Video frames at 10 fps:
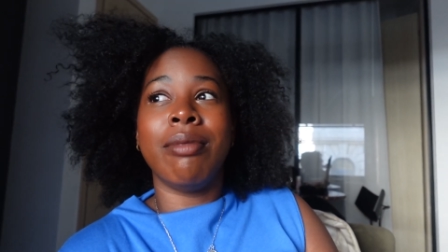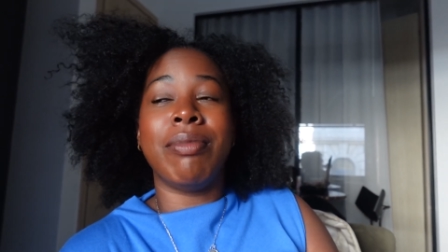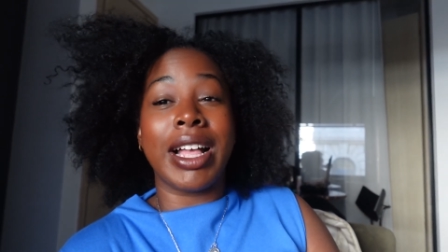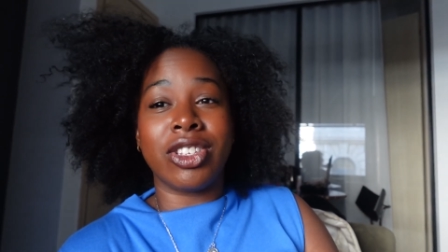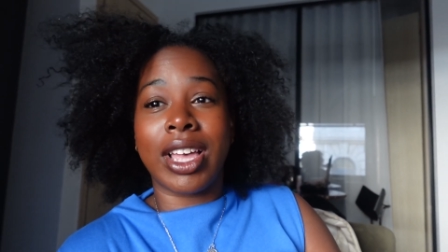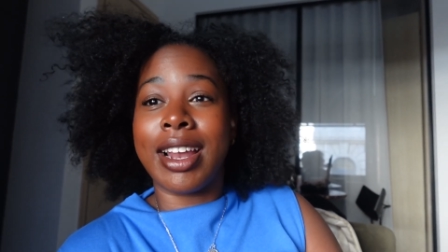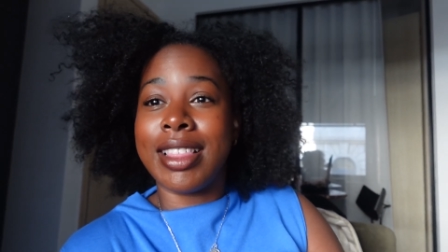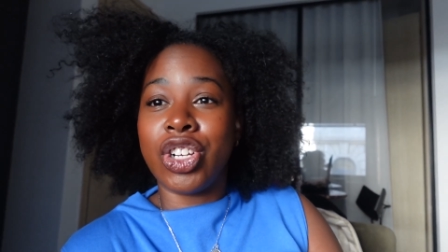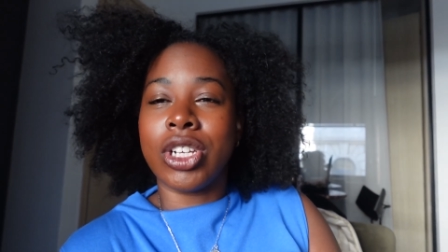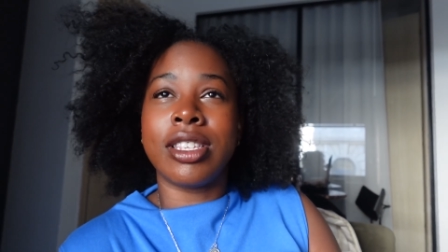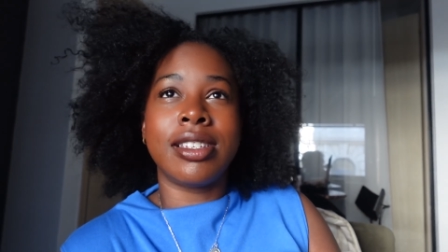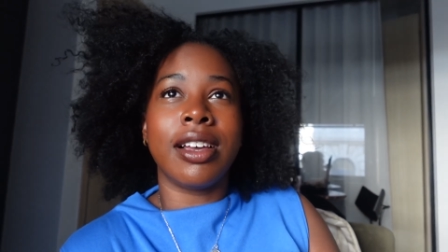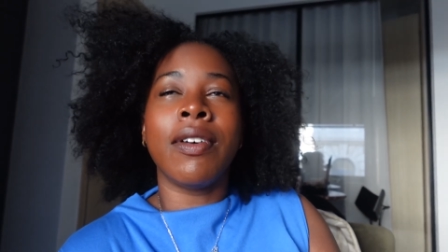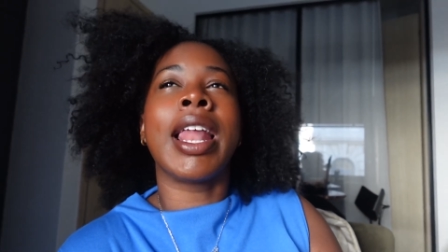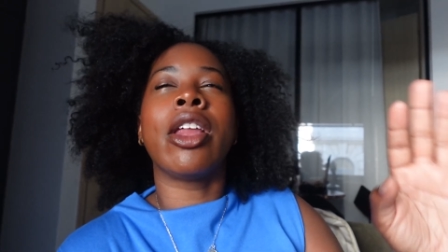That's kind of the gist
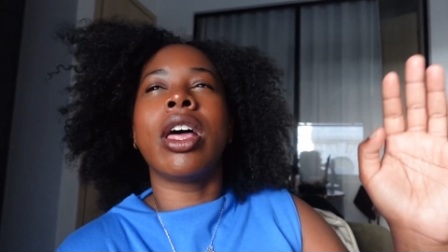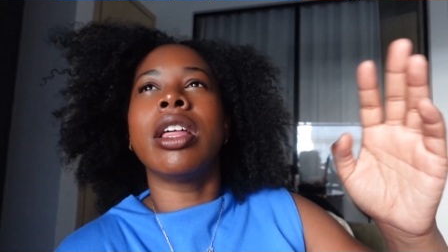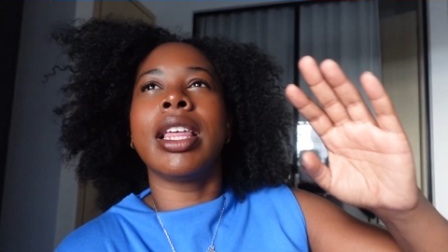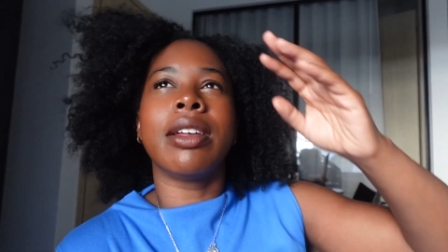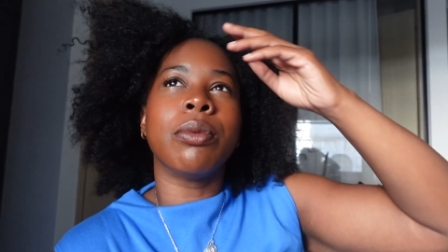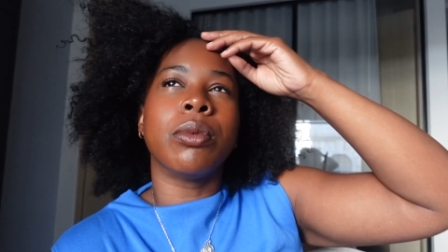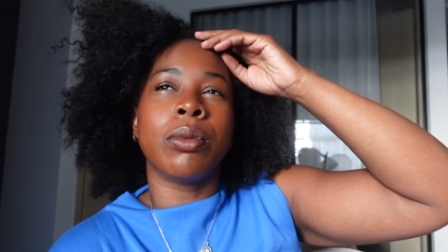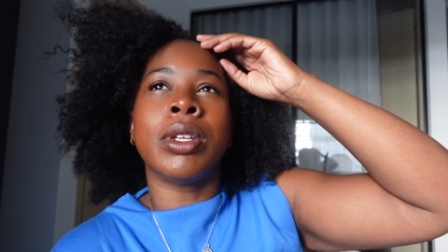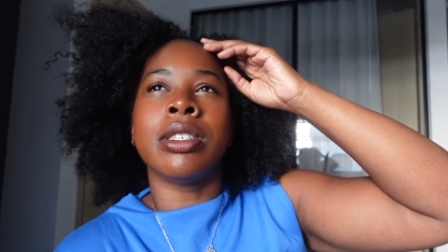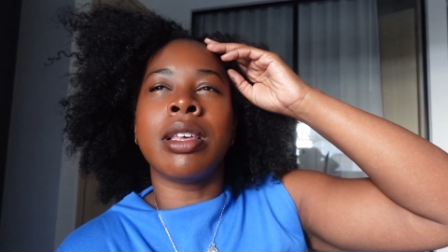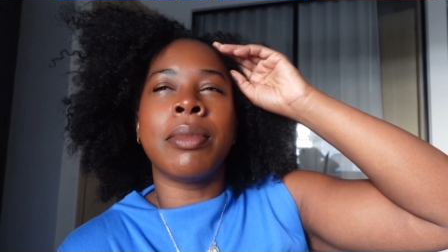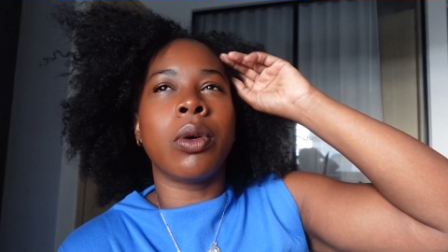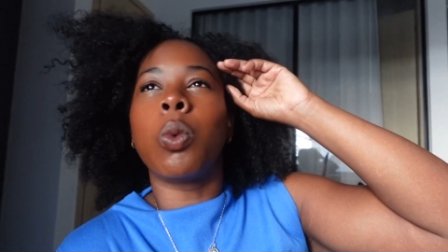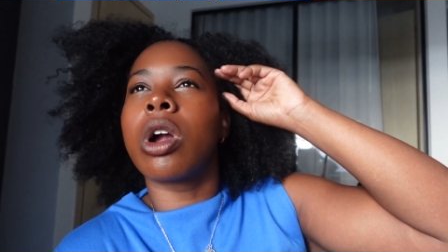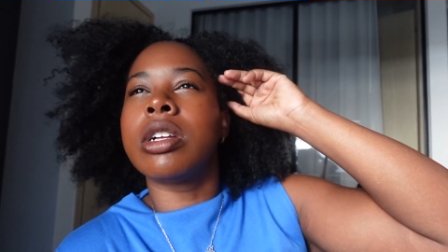of, and I know how to like, when some of the
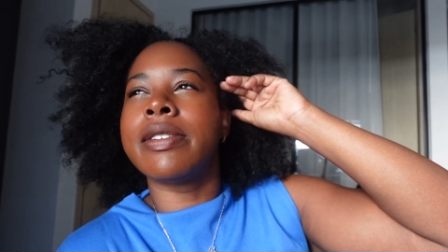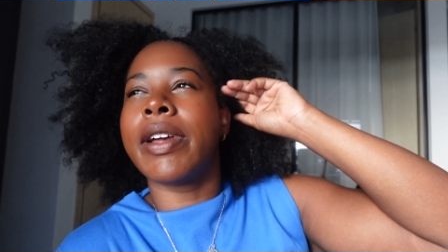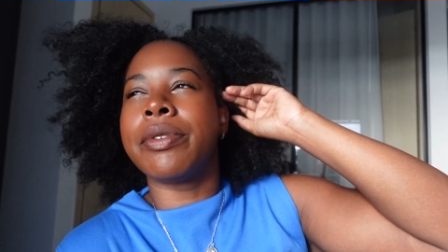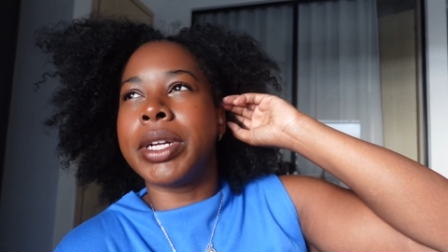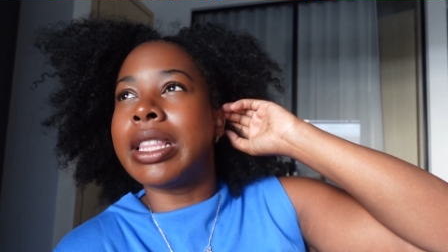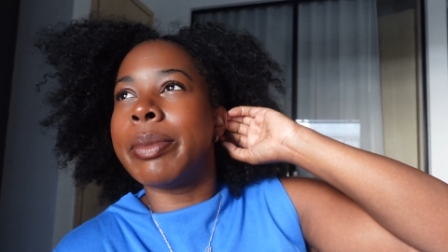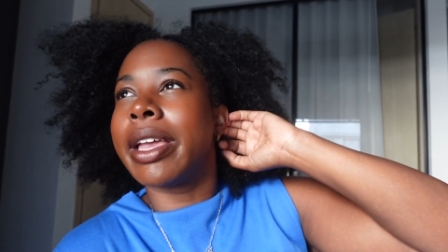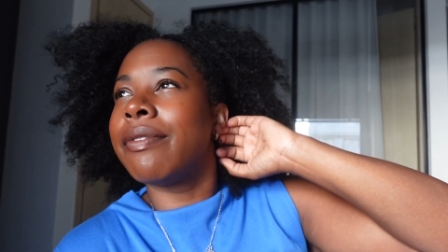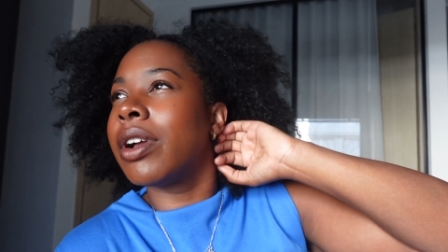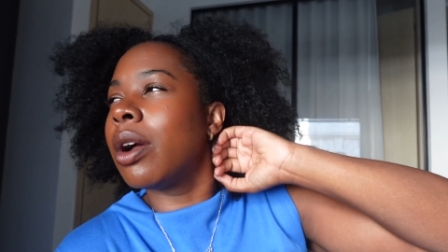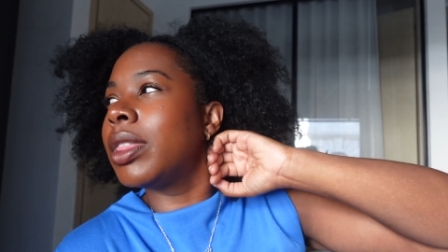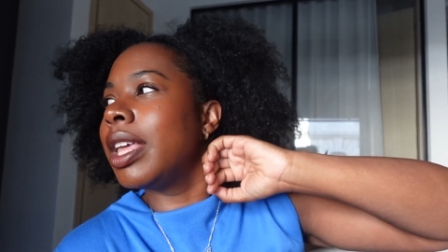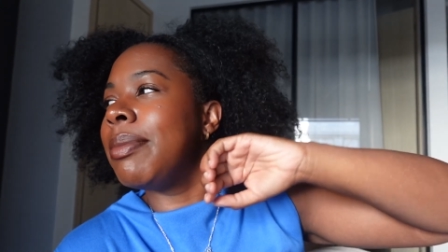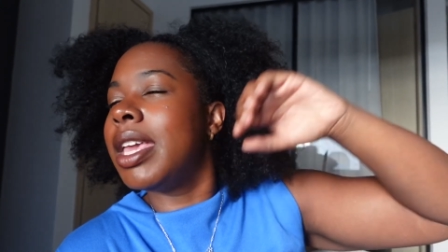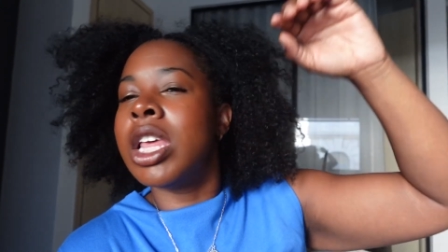words, if I read them, I can figure out what
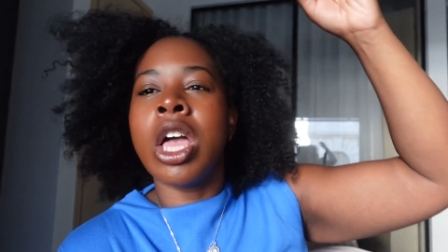they mean,